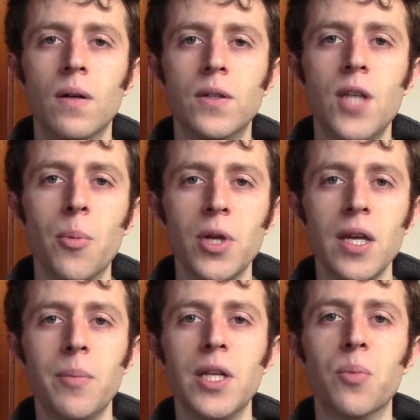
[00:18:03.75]

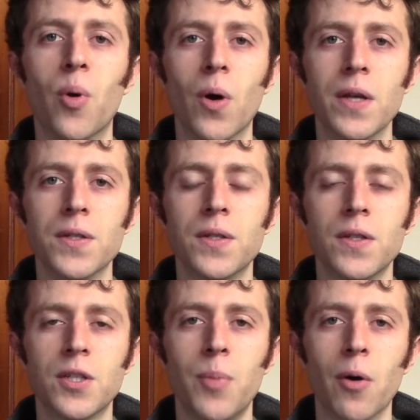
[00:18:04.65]
W.E.B. Du Bois
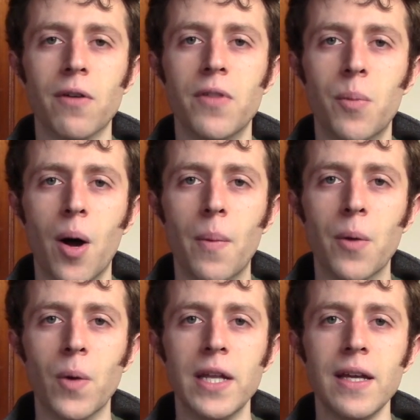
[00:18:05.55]
spoke of the
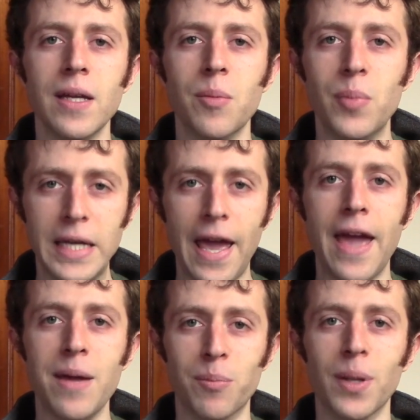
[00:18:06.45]
moment when he
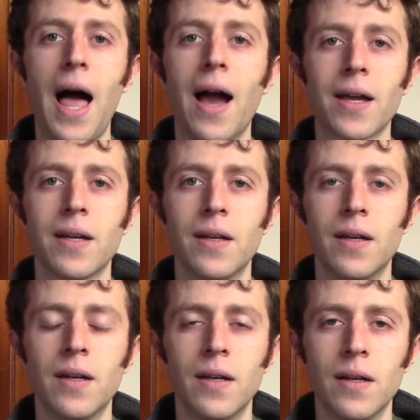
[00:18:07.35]
became black.
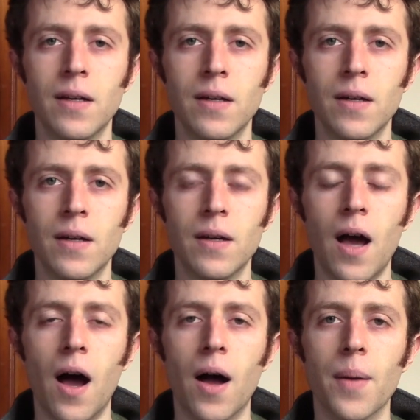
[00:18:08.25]

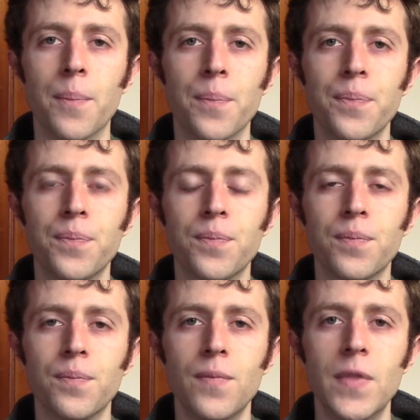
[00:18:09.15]

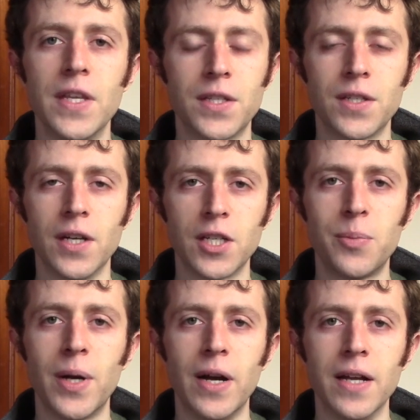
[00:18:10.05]
This is an
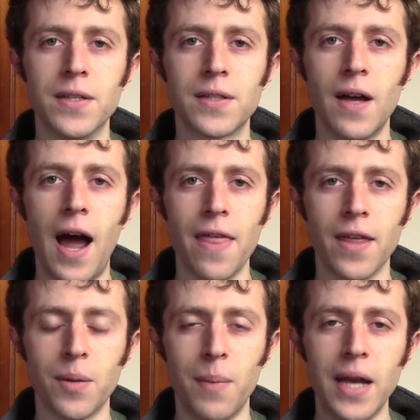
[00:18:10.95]
experience I
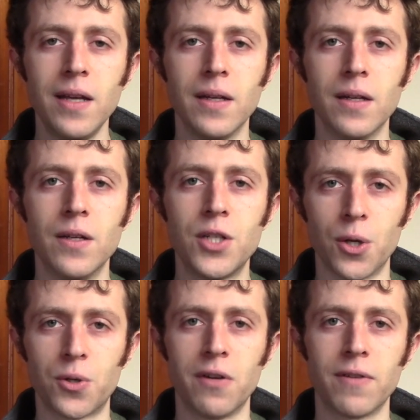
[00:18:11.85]
think many
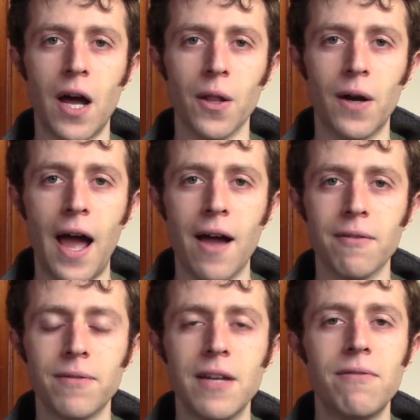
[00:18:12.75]
children of color
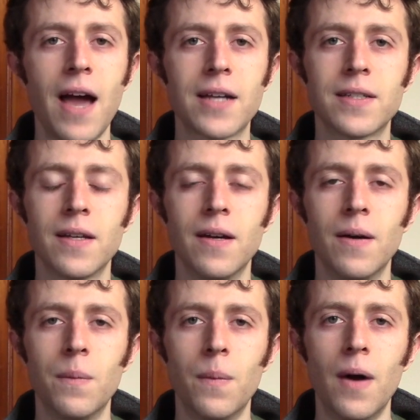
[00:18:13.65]
have. In fact,
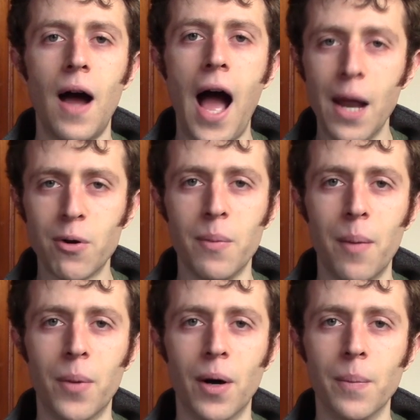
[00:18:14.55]
I
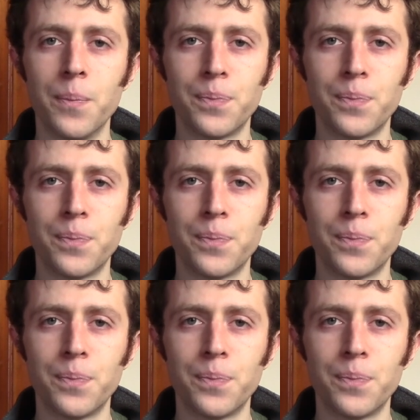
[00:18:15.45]
remember